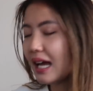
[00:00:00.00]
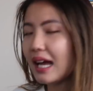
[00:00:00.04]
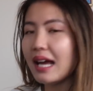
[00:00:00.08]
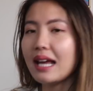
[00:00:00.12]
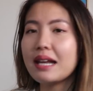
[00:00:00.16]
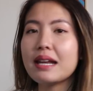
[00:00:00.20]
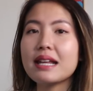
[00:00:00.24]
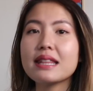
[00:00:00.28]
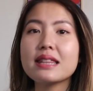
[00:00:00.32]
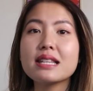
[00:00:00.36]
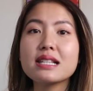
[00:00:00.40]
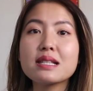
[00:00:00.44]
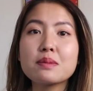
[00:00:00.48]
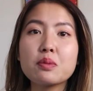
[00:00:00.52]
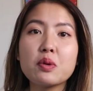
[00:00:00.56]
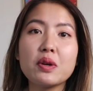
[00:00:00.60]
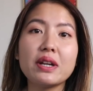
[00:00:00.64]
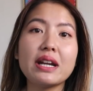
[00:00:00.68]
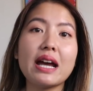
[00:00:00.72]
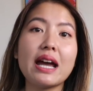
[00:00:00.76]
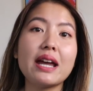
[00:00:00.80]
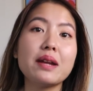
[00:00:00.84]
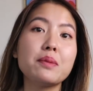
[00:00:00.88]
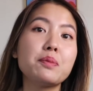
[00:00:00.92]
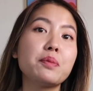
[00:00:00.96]
And at this
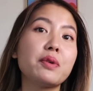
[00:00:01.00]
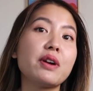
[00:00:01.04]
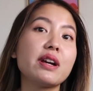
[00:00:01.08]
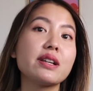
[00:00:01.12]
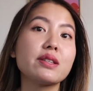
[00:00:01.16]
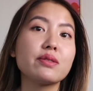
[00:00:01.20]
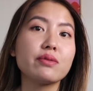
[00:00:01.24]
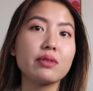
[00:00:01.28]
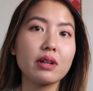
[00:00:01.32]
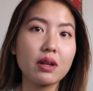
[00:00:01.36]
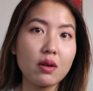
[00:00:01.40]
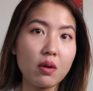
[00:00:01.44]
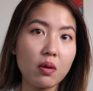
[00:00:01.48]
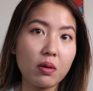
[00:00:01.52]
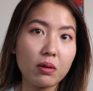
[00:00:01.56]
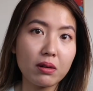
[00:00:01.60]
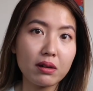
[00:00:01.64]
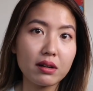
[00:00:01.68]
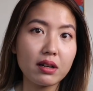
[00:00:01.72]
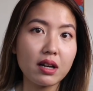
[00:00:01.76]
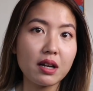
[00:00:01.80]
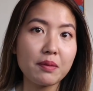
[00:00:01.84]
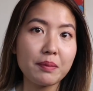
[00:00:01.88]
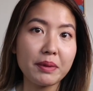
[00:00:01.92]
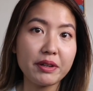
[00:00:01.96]
point, I press
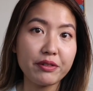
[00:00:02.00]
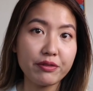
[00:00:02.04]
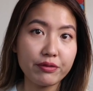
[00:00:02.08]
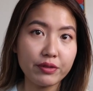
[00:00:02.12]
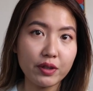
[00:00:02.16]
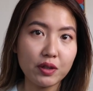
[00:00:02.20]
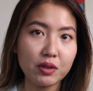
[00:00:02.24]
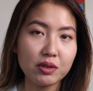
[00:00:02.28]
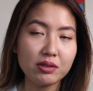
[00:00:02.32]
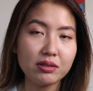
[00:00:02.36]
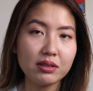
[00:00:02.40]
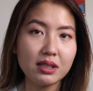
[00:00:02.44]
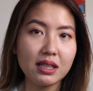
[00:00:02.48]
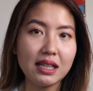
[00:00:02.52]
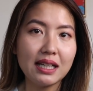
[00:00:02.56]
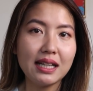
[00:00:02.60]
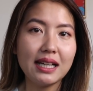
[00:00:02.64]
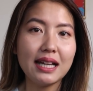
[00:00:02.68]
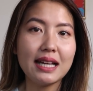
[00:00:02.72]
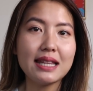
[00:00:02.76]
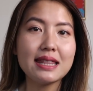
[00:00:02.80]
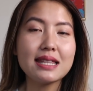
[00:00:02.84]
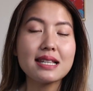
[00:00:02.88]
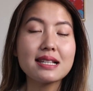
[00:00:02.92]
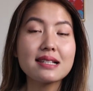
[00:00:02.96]
record on my phone.
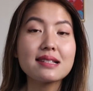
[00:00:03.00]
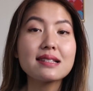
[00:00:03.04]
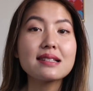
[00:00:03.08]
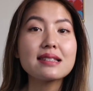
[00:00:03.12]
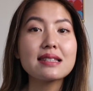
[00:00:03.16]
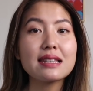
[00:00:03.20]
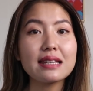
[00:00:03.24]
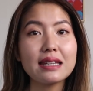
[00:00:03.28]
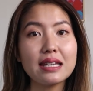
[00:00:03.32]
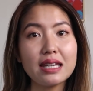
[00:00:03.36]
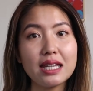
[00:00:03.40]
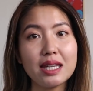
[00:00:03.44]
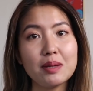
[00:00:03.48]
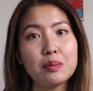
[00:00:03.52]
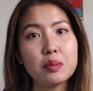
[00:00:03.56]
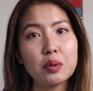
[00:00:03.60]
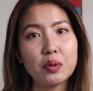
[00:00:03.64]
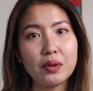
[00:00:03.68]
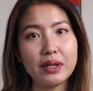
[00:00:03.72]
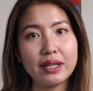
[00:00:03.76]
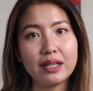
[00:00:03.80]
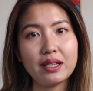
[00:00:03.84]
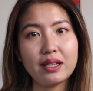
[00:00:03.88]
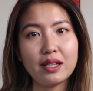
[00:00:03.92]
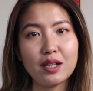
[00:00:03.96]
And this is the key
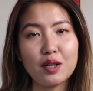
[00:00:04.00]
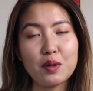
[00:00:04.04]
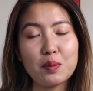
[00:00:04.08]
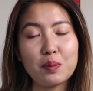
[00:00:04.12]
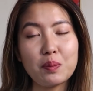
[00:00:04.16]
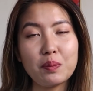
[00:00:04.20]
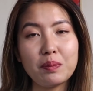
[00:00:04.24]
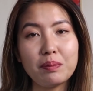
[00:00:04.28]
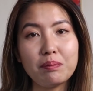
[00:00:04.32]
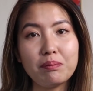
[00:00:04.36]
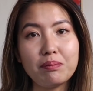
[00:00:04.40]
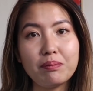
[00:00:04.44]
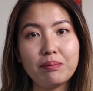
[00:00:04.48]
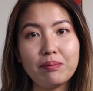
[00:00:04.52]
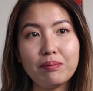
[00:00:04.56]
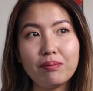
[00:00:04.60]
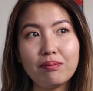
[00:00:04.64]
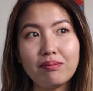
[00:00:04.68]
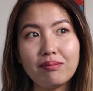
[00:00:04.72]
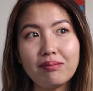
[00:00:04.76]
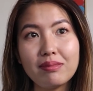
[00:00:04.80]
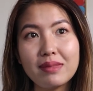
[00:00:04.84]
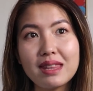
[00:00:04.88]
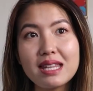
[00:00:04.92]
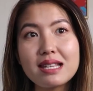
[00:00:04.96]
point here.
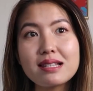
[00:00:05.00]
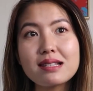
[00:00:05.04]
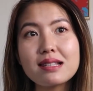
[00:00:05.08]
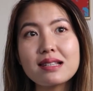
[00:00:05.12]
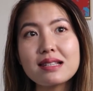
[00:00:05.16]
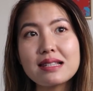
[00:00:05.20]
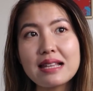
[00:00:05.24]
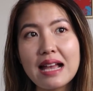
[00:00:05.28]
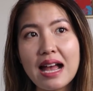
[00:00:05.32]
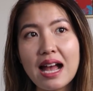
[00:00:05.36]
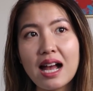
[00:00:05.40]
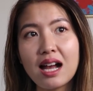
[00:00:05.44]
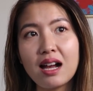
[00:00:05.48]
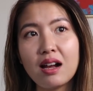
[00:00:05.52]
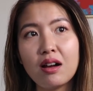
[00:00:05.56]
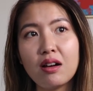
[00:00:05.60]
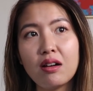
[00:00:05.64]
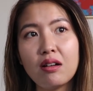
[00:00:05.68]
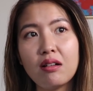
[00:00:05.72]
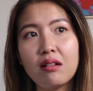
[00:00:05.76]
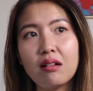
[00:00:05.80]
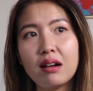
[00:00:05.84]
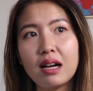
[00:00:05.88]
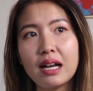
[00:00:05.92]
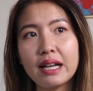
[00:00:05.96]
This is
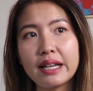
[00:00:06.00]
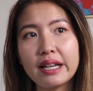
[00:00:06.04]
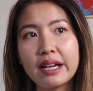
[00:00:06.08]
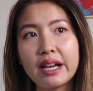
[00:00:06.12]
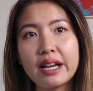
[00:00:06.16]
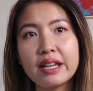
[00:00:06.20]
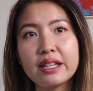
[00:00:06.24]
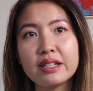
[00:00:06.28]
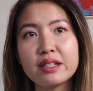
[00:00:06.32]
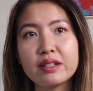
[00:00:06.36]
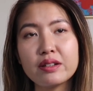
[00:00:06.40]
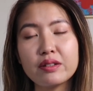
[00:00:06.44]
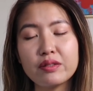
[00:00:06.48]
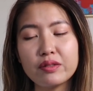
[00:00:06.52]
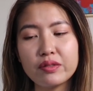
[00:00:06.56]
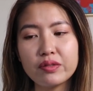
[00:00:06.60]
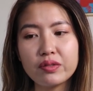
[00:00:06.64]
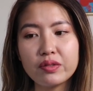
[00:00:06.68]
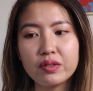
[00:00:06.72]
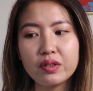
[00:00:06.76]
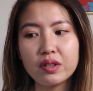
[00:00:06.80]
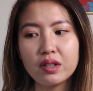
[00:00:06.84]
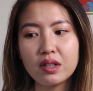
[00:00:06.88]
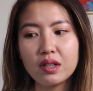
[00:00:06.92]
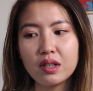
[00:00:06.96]
how I kind of
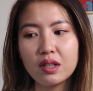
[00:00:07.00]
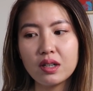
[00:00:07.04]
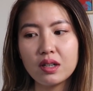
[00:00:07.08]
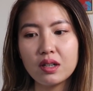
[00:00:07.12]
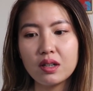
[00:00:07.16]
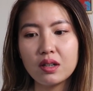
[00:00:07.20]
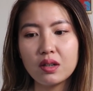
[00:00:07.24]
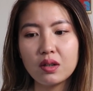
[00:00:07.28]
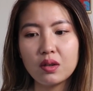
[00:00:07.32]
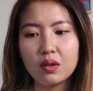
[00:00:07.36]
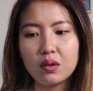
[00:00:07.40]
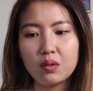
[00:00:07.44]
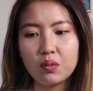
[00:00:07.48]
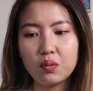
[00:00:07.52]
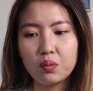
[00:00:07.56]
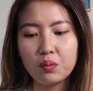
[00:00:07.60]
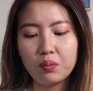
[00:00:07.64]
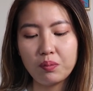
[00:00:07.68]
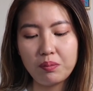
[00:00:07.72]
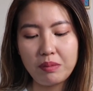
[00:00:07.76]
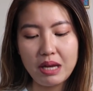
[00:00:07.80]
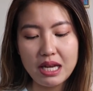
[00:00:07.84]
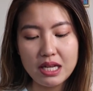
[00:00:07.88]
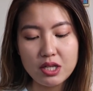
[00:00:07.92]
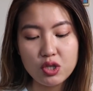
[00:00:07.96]

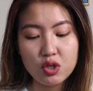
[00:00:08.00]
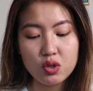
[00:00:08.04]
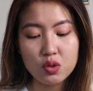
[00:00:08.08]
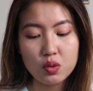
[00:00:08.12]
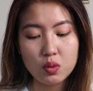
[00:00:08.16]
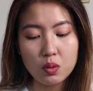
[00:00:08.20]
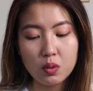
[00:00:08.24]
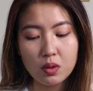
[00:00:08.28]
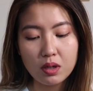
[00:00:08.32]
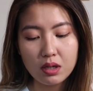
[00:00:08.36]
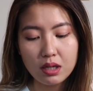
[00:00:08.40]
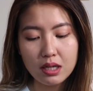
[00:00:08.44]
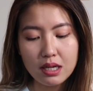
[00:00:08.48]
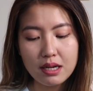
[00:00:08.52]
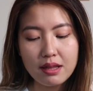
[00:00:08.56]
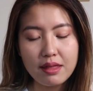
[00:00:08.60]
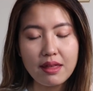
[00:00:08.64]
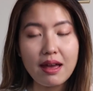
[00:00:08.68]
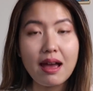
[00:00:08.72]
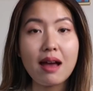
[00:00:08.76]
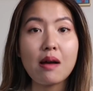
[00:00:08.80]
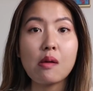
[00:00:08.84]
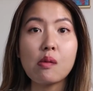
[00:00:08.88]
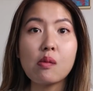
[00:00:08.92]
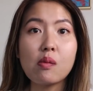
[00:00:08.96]
made sure
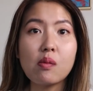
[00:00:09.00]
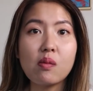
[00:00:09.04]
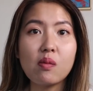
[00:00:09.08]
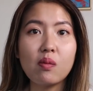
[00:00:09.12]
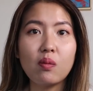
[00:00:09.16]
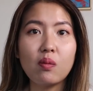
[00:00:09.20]
that